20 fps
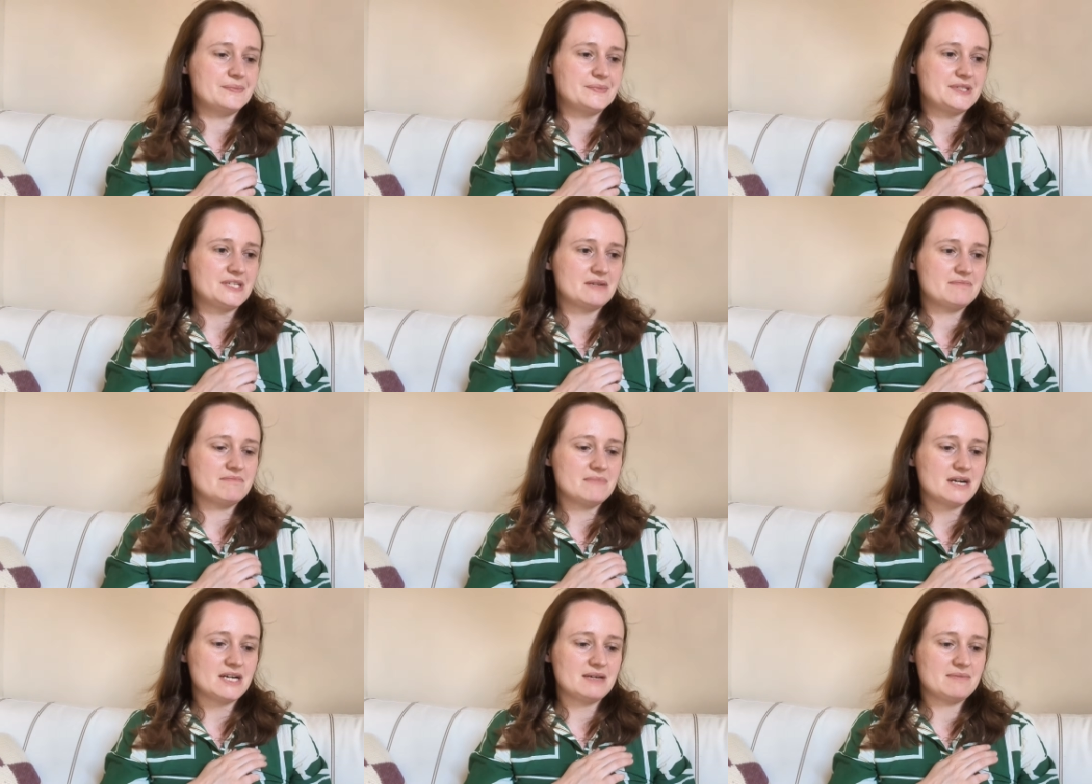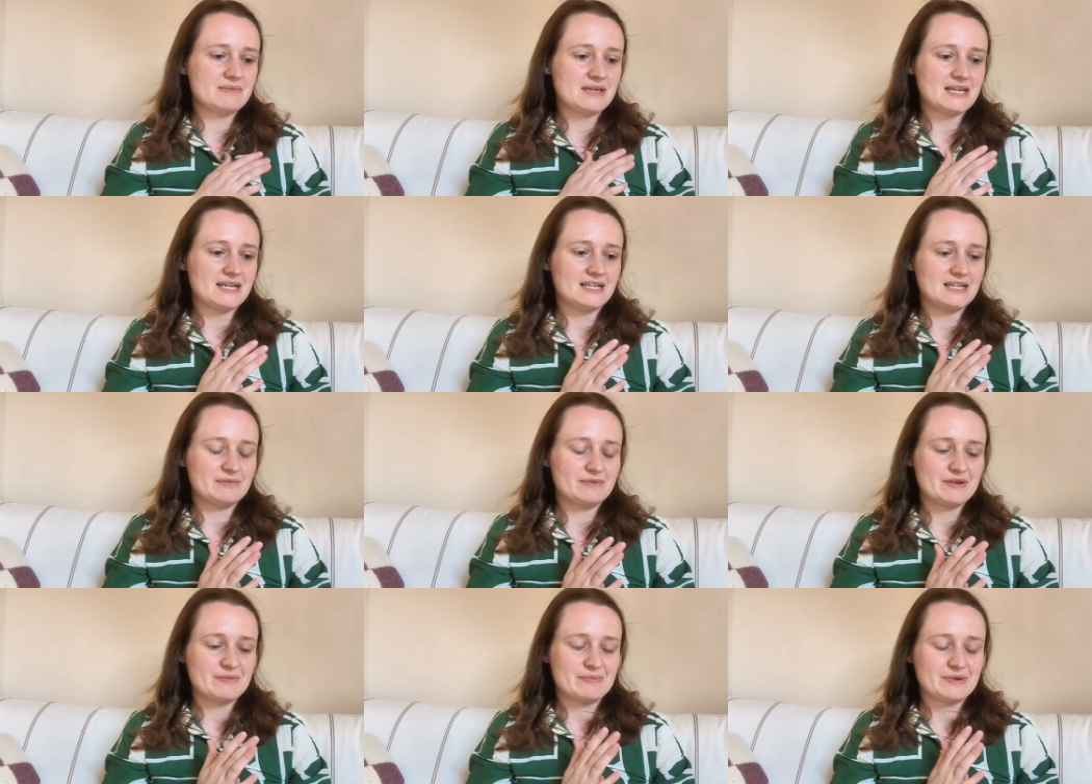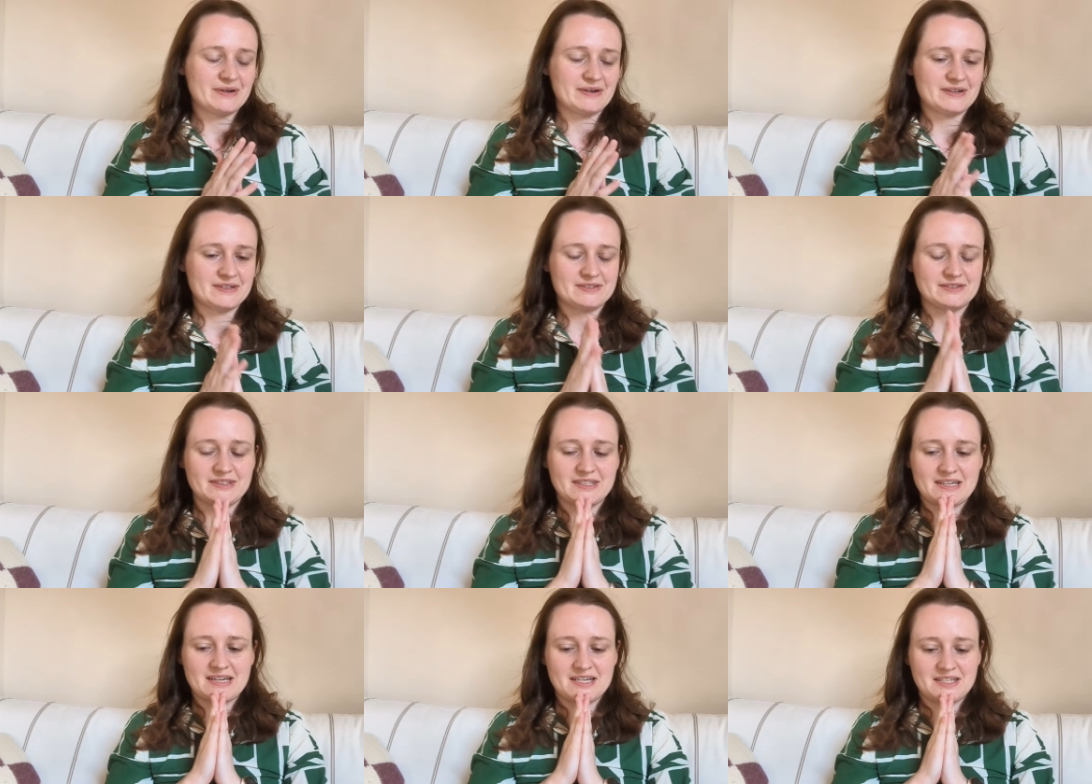So I might make a little bit of progress
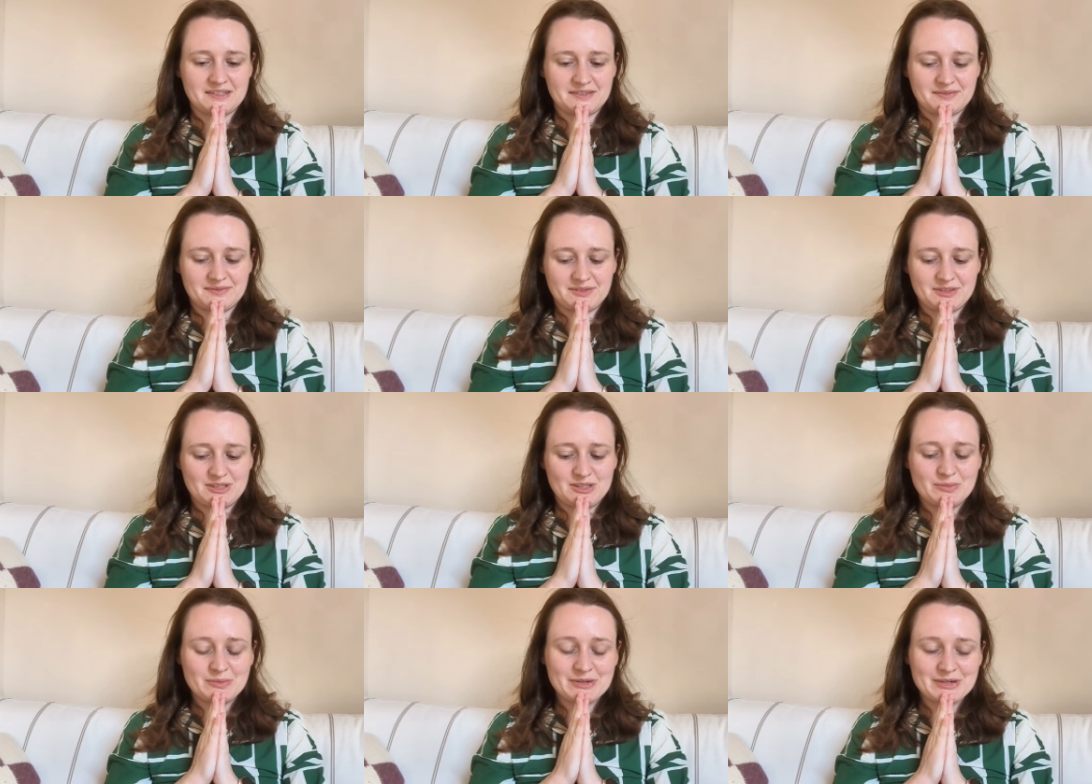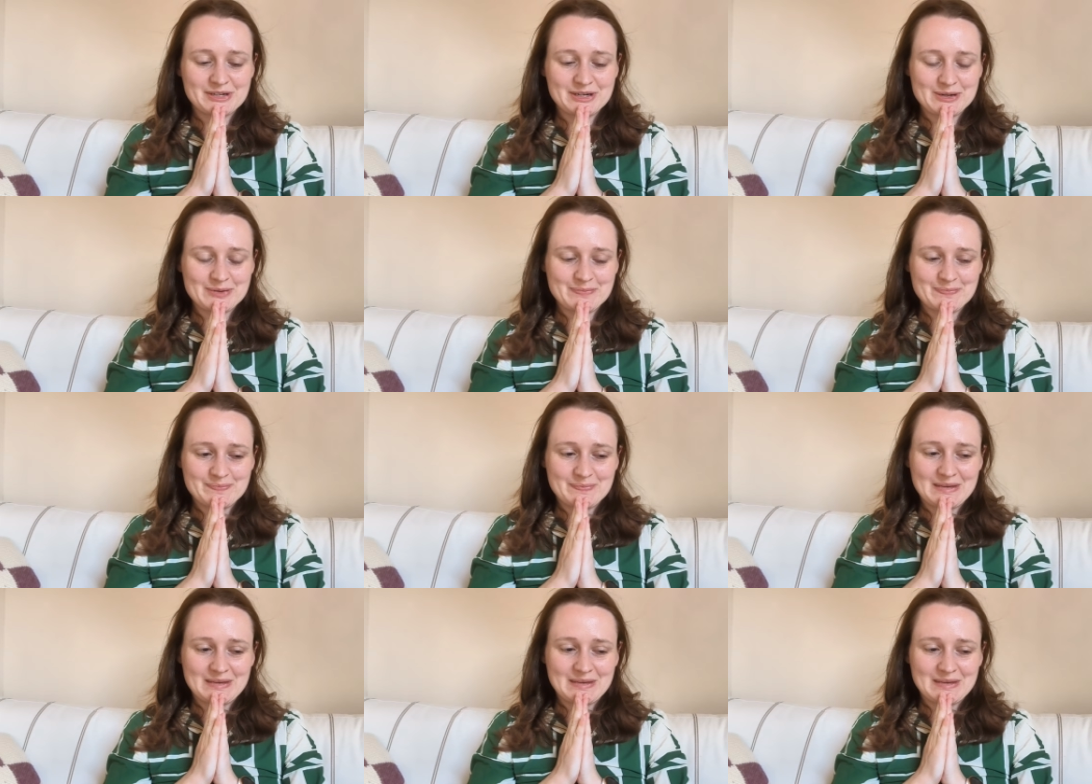on that tomorrow.